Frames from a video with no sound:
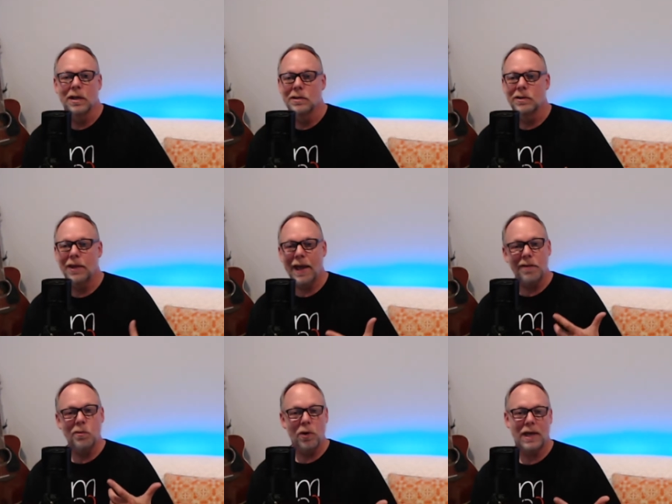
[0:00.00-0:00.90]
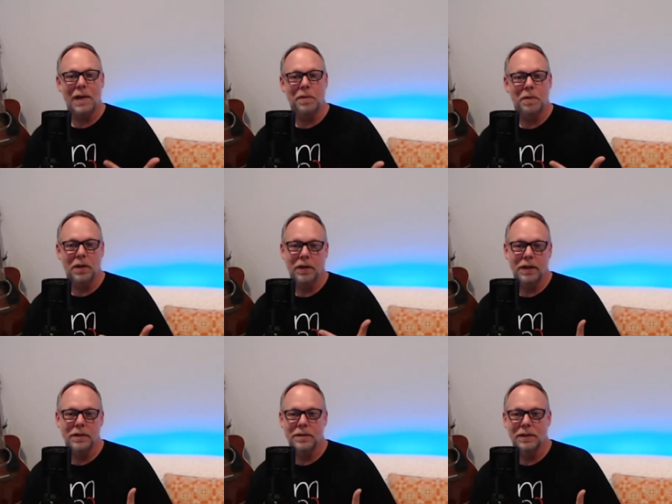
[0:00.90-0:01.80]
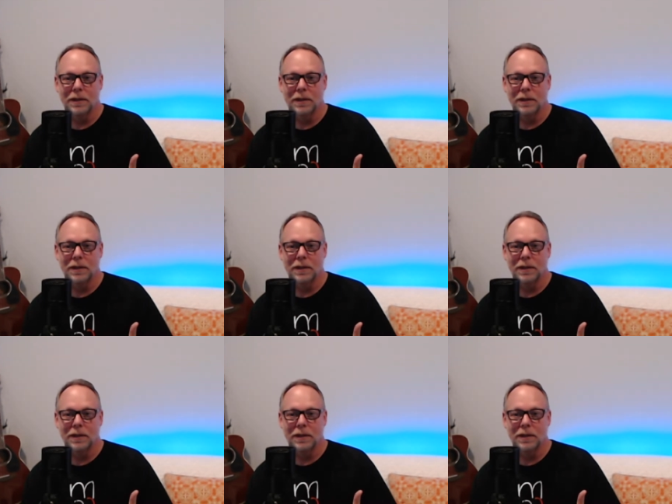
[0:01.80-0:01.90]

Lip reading: So they have more capabilities.